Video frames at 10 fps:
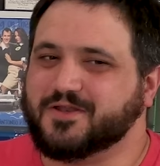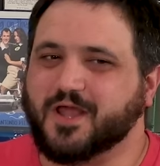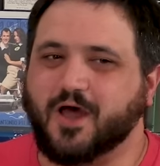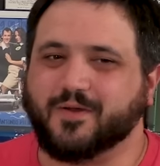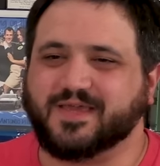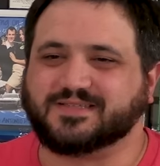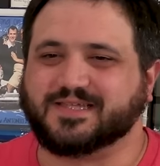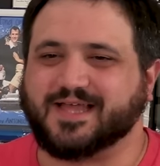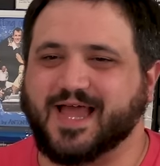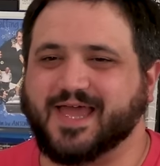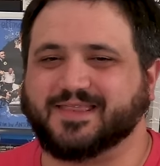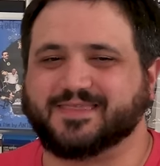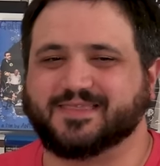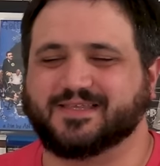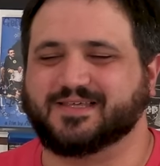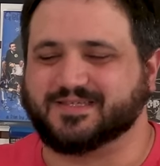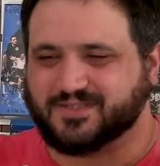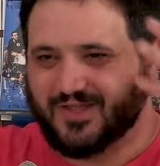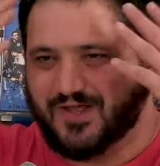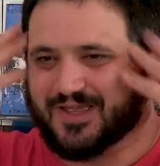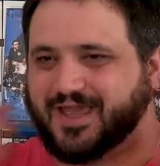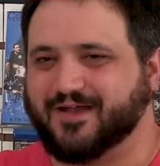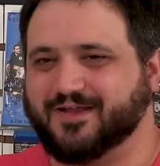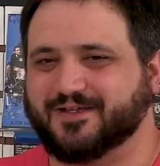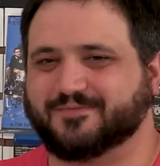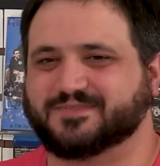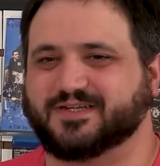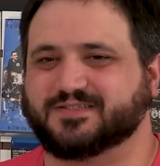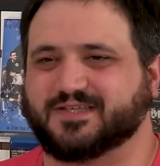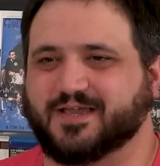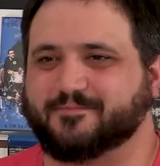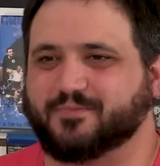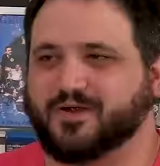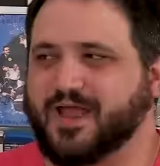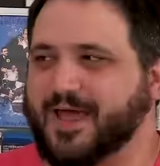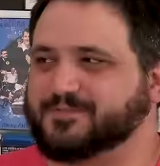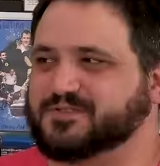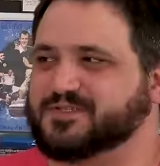No, he's the guy, he has long hair, he comes in, he's like, perhaps...